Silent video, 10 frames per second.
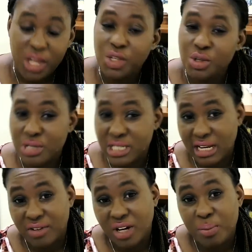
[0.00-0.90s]
You still have
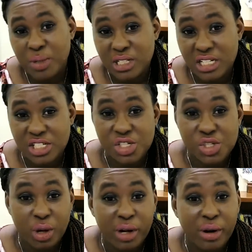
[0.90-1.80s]
an opportunity to
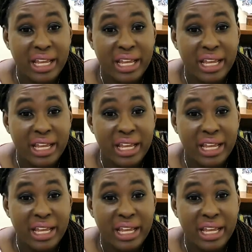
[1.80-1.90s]
join our